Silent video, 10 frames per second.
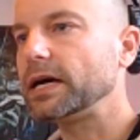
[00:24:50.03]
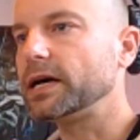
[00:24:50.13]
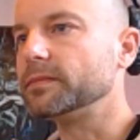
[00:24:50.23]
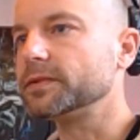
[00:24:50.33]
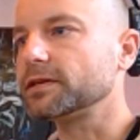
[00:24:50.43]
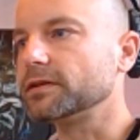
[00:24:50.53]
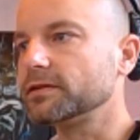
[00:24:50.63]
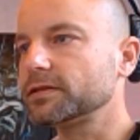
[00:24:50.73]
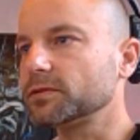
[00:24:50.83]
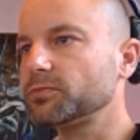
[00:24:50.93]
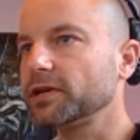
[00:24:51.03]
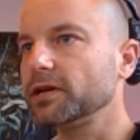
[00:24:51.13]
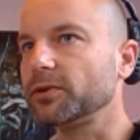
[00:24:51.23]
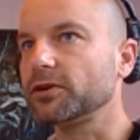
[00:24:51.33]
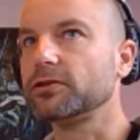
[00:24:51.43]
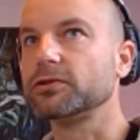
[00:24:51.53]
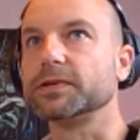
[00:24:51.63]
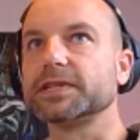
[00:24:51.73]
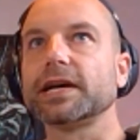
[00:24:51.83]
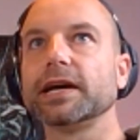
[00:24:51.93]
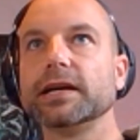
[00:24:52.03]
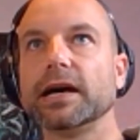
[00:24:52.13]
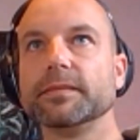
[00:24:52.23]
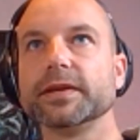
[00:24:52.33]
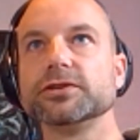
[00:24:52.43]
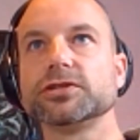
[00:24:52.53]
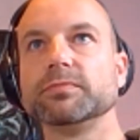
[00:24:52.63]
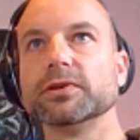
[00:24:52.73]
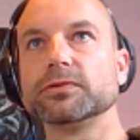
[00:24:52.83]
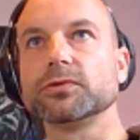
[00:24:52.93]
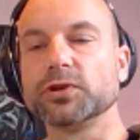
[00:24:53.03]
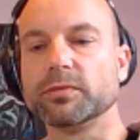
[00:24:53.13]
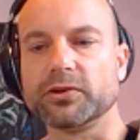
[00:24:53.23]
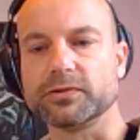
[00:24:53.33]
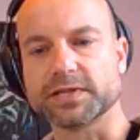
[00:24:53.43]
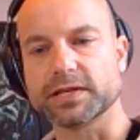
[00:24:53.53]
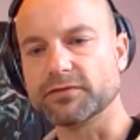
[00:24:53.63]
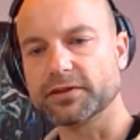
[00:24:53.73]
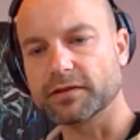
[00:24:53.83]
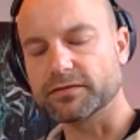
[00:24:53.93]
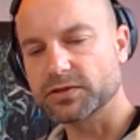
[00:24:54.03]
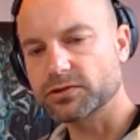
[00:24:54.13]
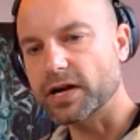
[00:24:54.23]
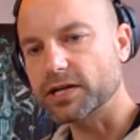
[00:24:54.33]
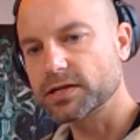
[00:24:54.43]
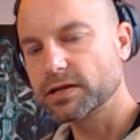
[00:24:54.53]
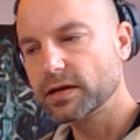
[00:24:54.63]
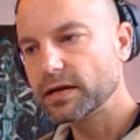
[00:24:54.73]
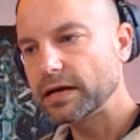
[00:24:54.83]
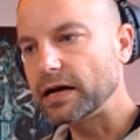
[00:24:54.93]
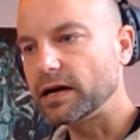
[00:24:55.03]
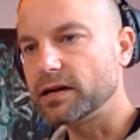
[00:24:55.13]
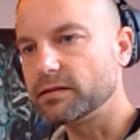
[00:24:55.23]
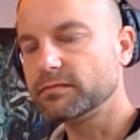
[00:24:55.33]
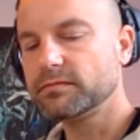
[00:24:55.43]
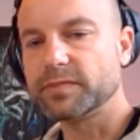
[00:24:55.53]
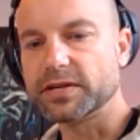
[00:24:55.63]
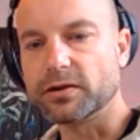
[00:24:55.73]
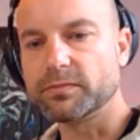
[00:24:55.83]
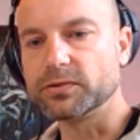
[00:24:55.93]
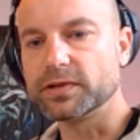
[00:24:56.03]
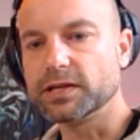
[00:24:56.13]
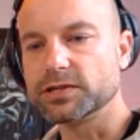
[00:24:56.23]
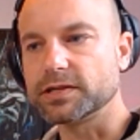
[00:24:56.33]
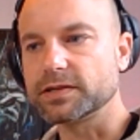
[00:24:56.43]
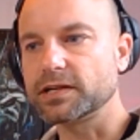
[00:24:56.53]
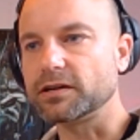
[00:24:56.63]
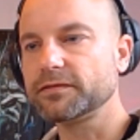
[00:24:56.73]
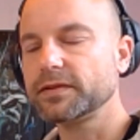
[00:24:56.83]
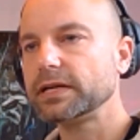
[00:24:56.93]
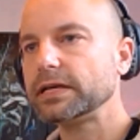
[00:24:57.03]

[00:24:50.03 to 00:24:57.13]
So it's pretty hypocritical to say that you should build all your models and everything from scratch, but not build the engine itself.